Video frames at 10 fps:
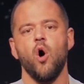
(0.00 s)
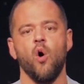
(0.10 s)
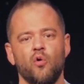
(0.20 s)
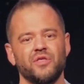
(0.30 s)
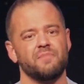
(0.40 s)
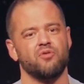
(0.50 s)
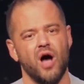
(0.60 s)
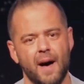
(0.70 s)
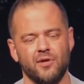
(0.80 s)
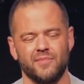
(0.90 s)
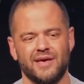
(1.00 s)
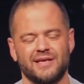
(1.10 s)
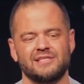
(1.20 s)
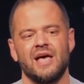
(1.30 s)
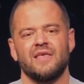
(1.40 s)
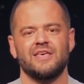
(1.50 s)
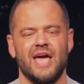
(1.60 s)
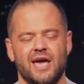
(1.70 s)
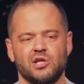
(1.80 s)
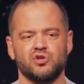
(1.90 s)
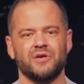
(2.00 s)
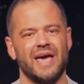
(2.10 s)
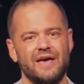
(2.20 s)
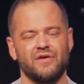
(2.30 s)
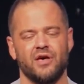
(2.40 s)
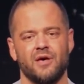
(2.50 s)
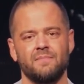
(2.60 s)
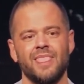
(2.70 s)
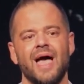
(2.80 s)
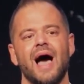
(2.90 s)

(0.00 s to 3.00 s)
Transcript: Only problem is the angel gave him